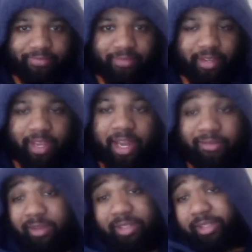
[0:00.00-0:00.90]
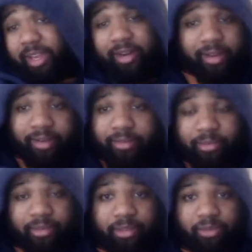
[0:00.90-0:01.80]
He didn't really say nothing.
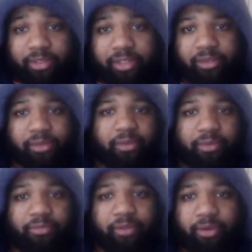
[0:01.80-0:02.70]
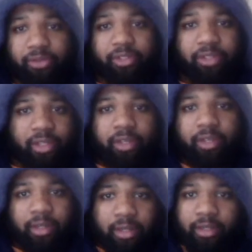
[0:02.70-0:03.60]
It was just a verse,
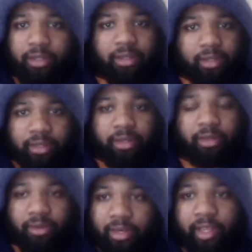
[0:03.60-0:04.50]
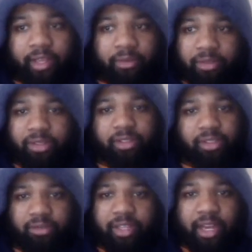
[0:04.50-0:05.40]
you know, like he
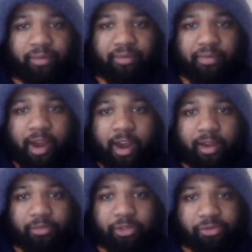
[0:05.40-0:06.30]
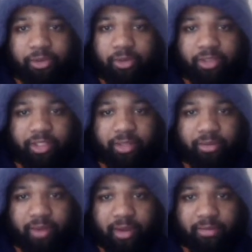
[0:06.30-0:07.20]
just trying to vibe, drill shit,
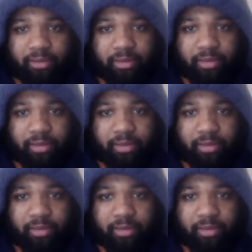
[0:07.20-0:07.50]
whatever.